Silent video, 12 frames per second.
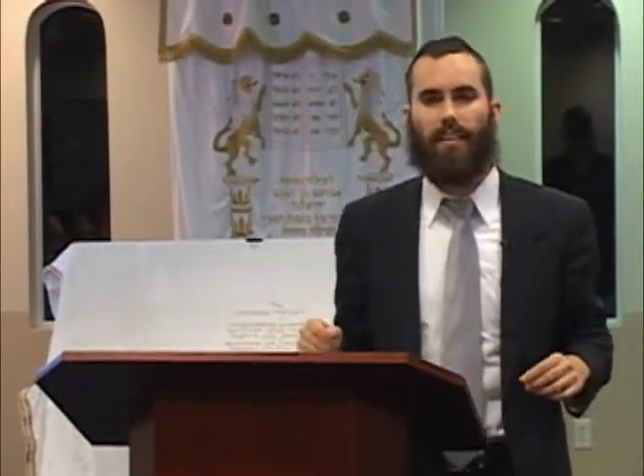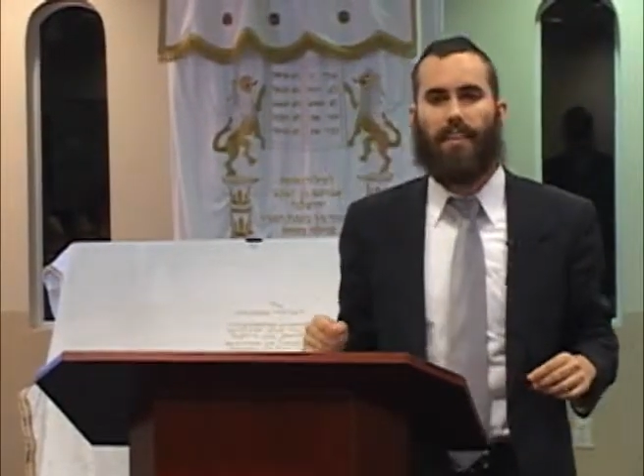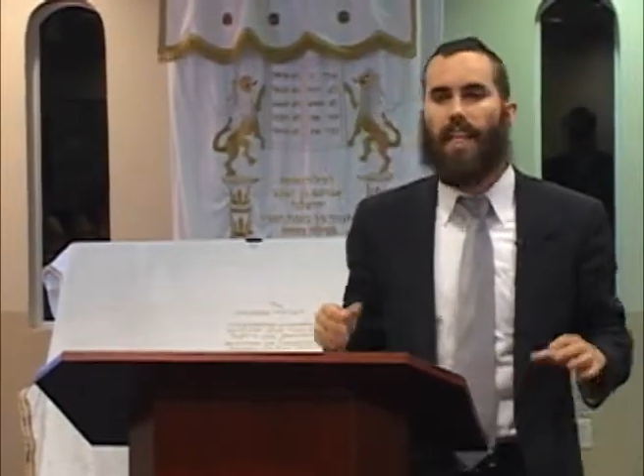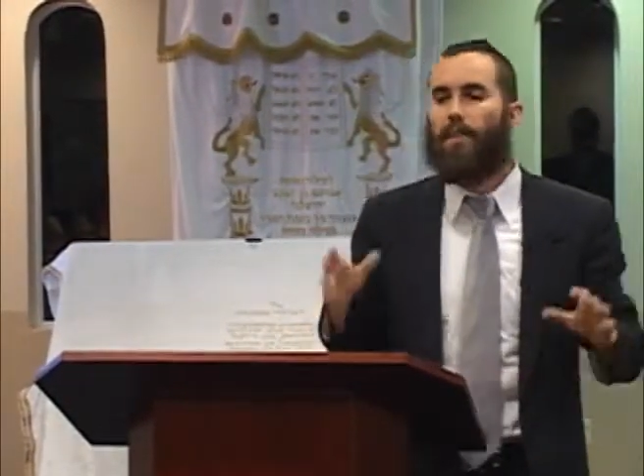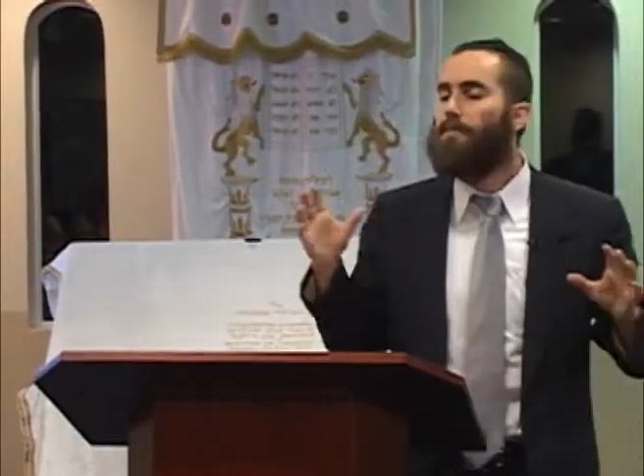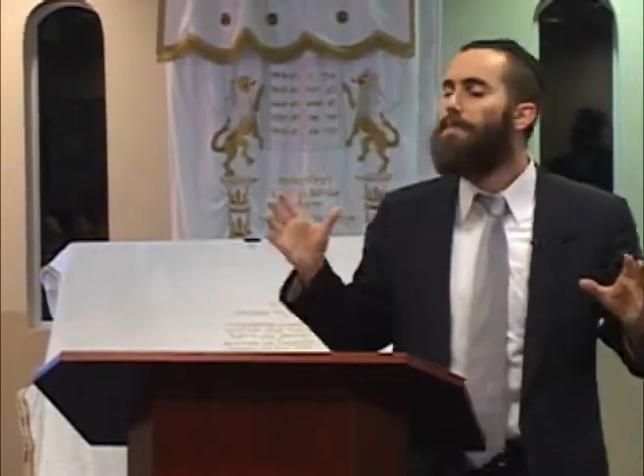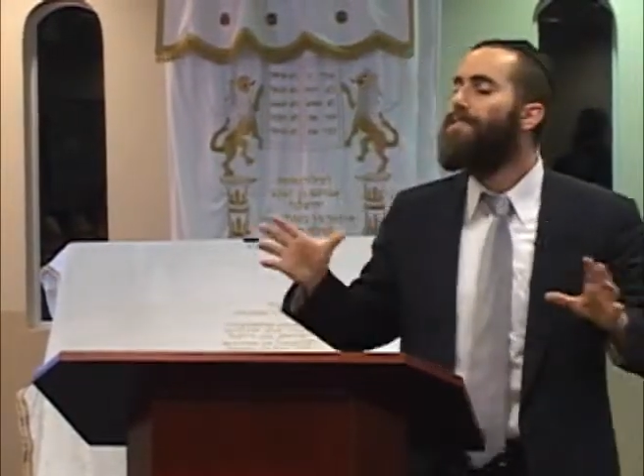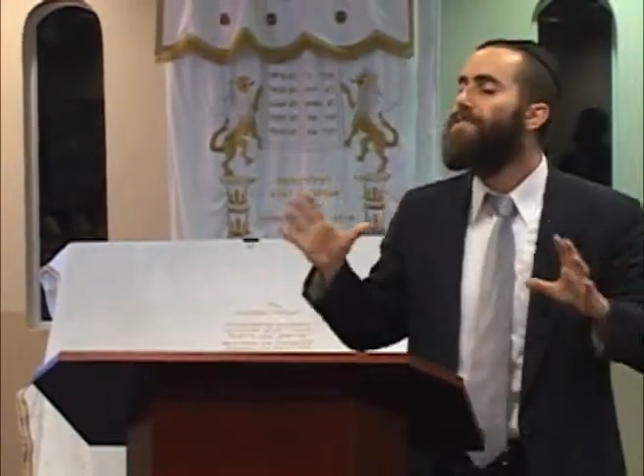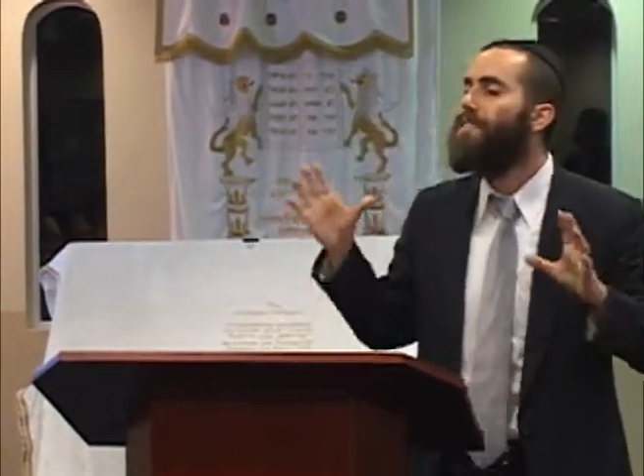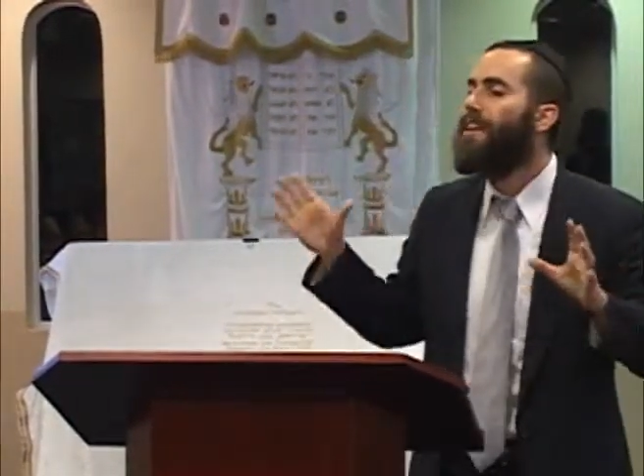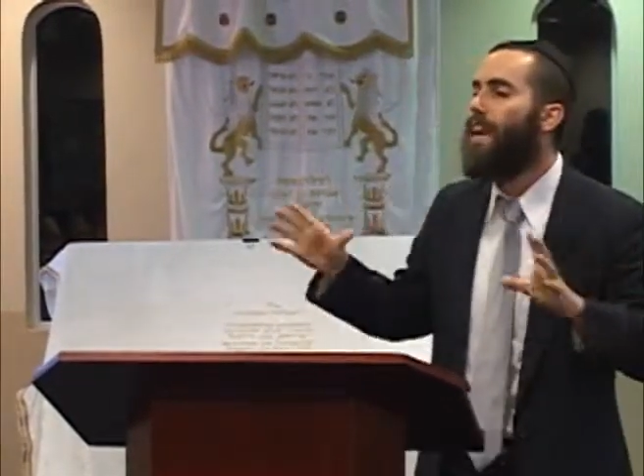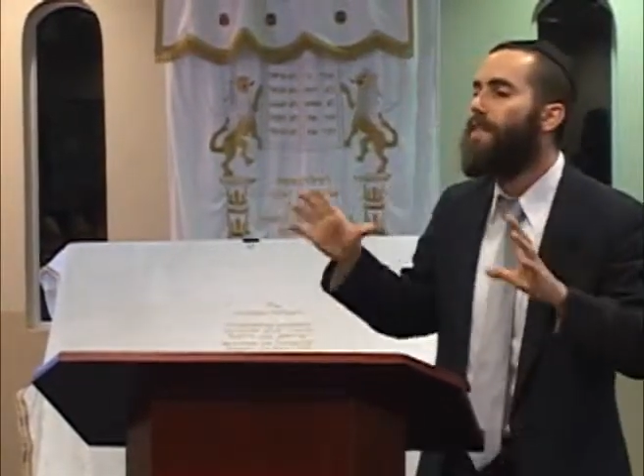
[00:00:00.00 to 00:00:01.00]
That would be
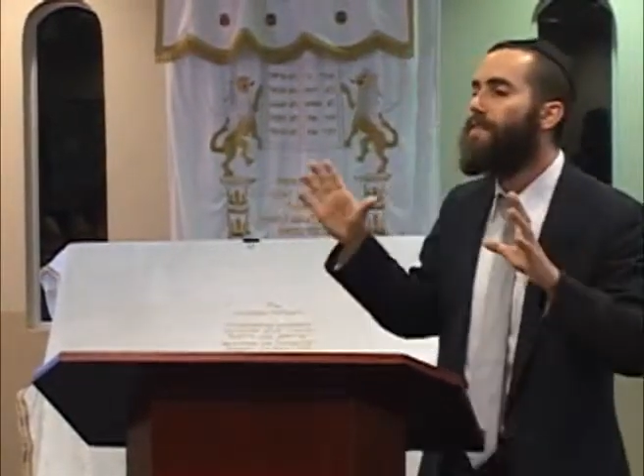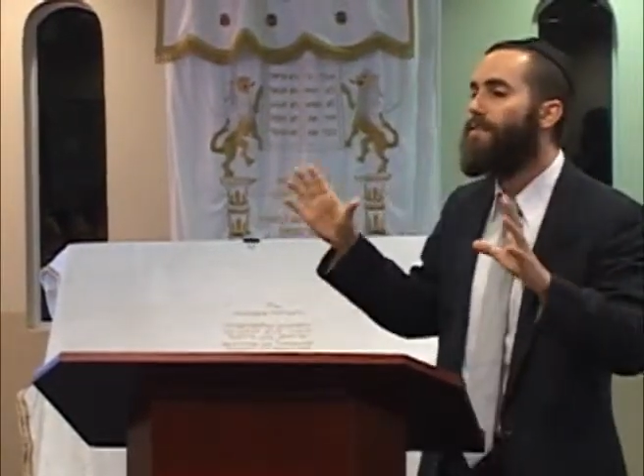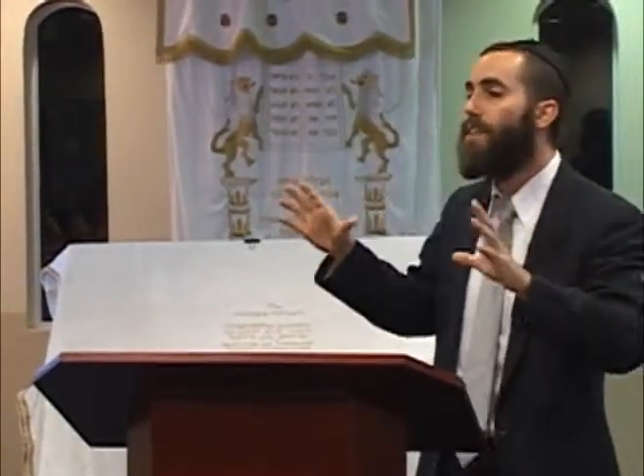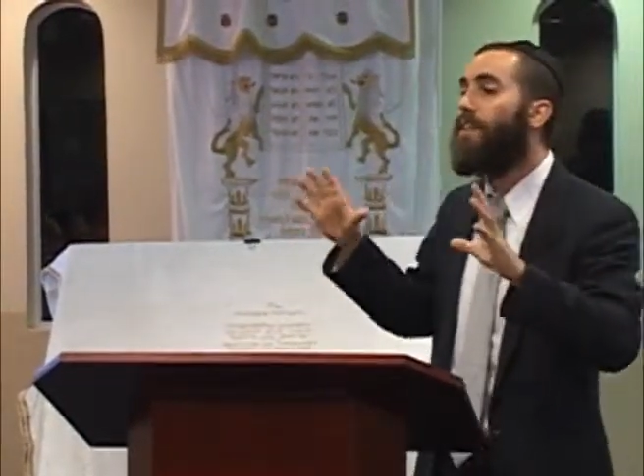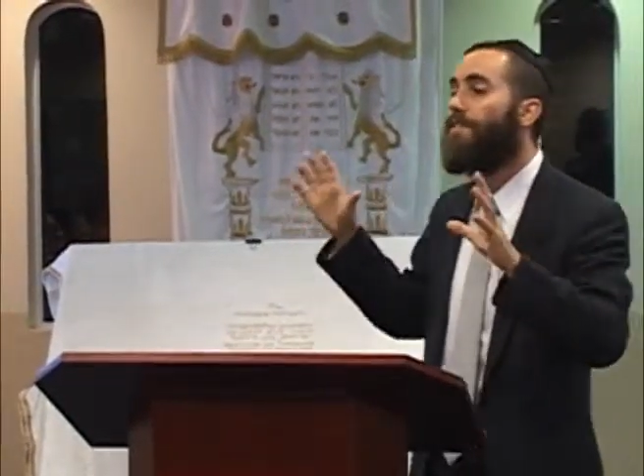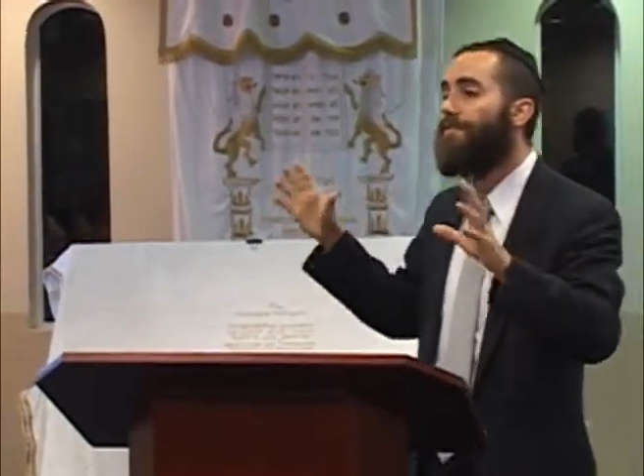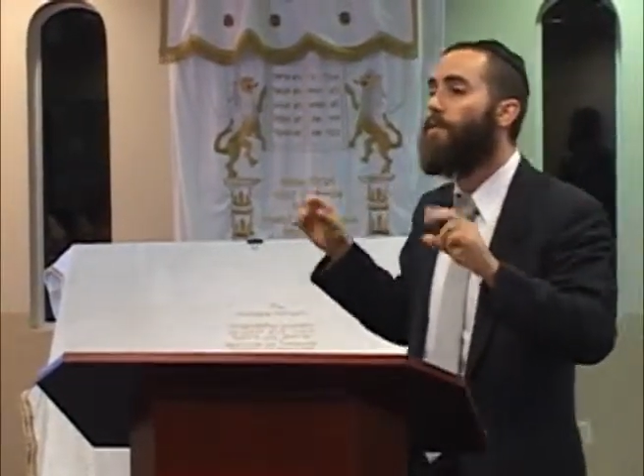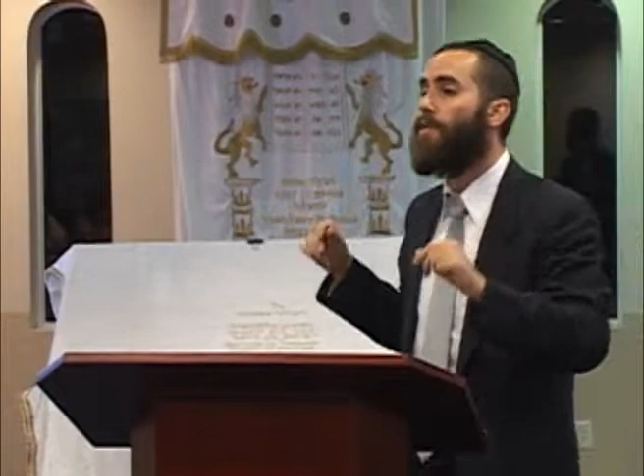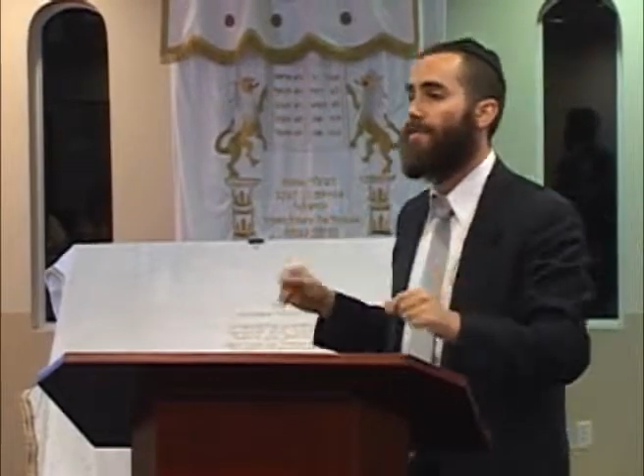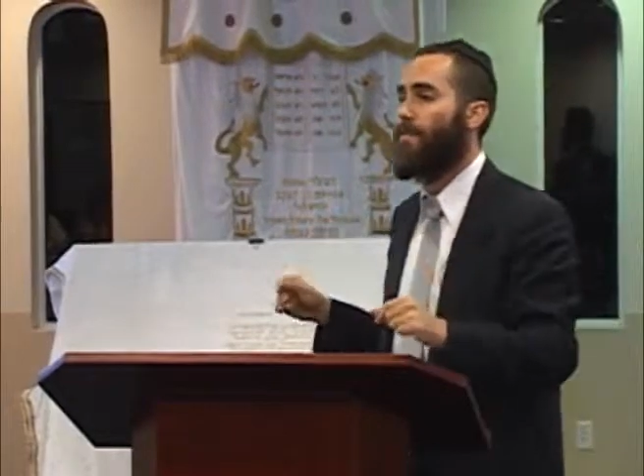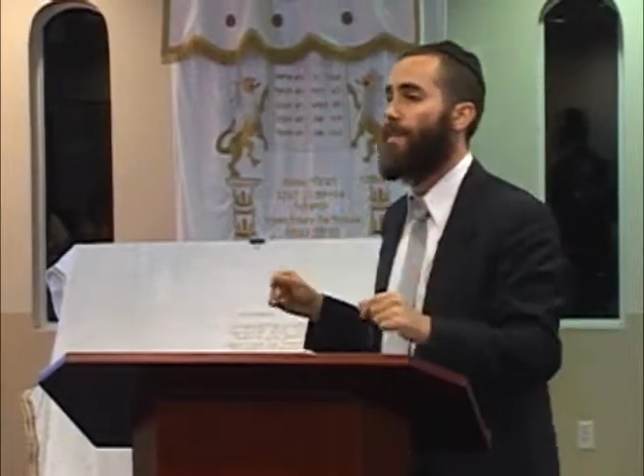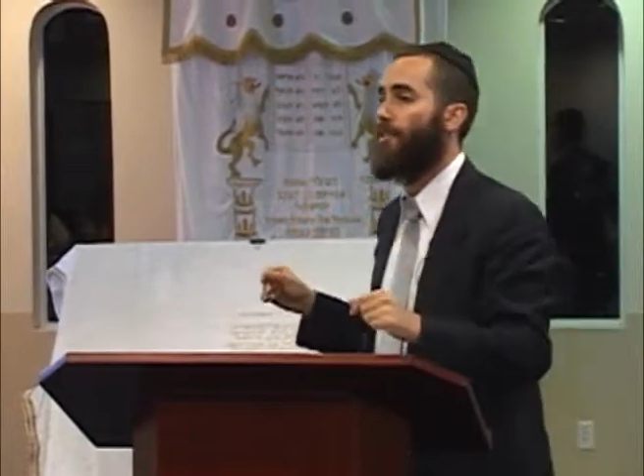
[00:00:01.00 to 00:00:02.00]
seeing everything in the
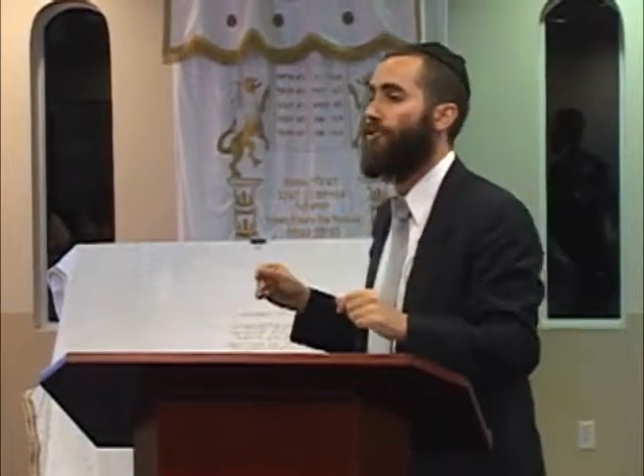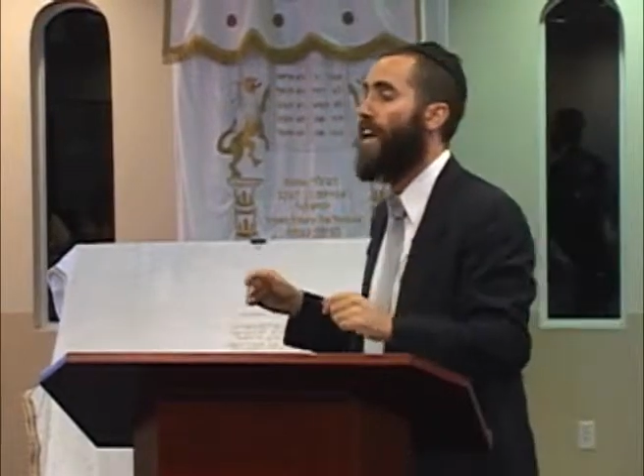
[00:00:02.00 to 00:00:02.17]
fourth dimension.